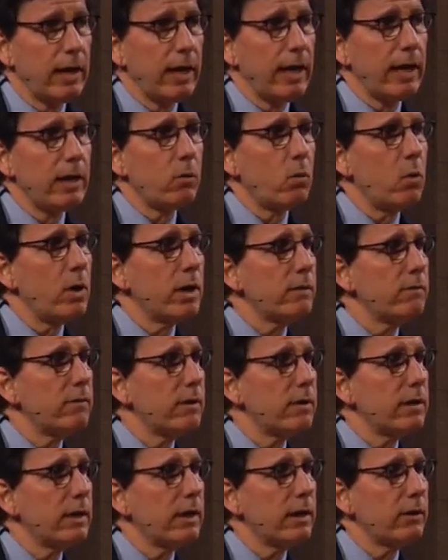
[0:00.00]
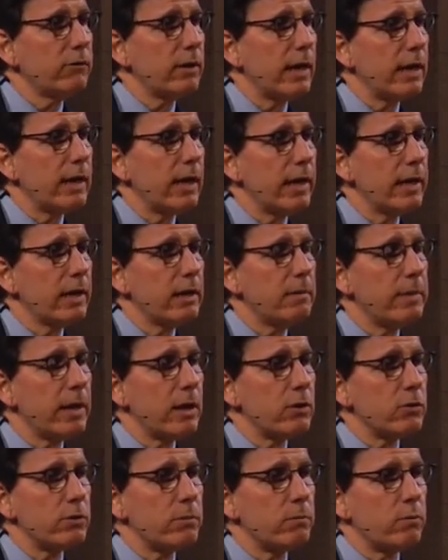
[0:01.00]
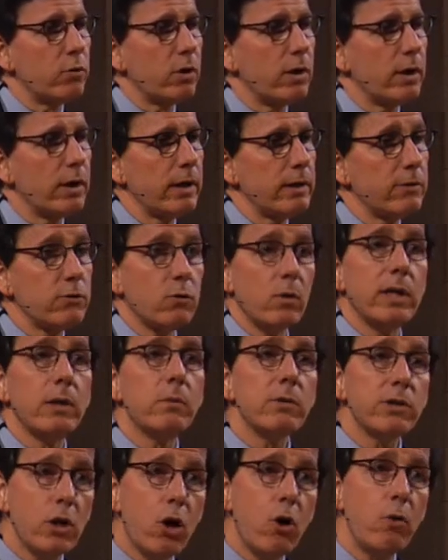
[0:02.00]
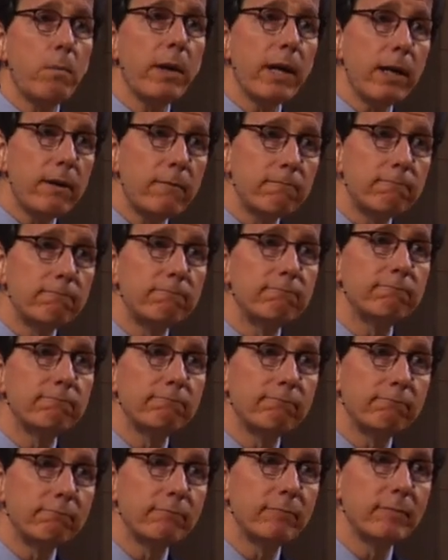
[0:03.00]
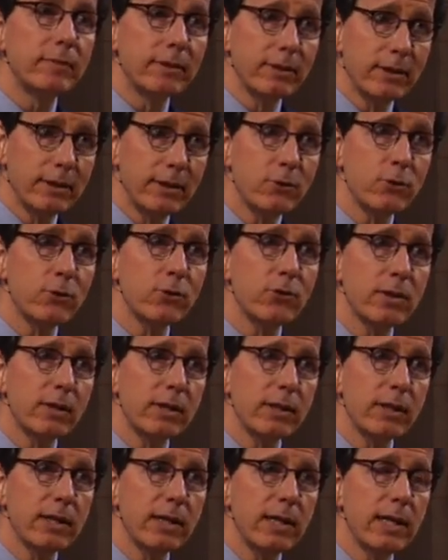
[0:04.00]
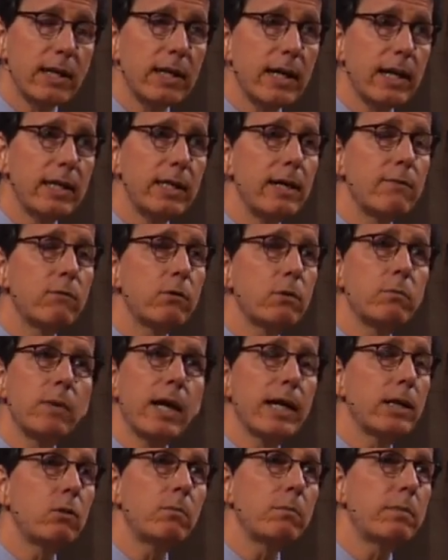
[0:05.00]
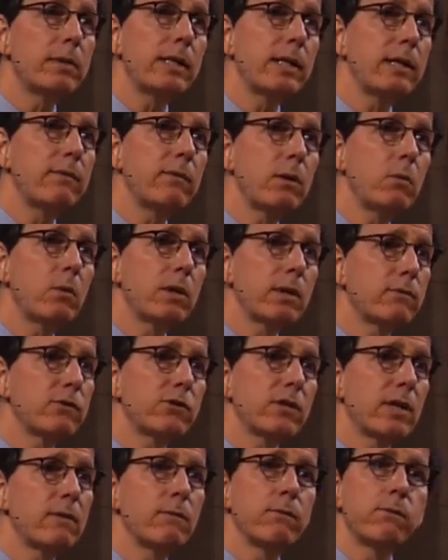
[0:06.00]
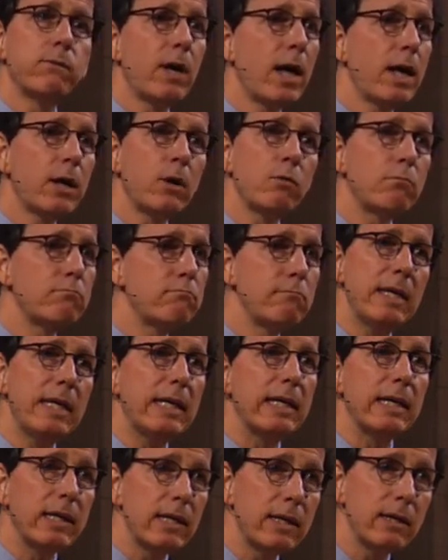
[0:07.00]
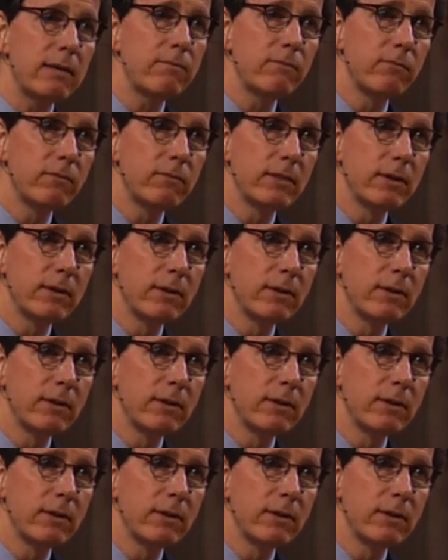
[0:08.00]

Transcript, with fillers: And one of the things I like about Gibran, so he was coping, interestingly. And I never, I don't believe he would have said, follow me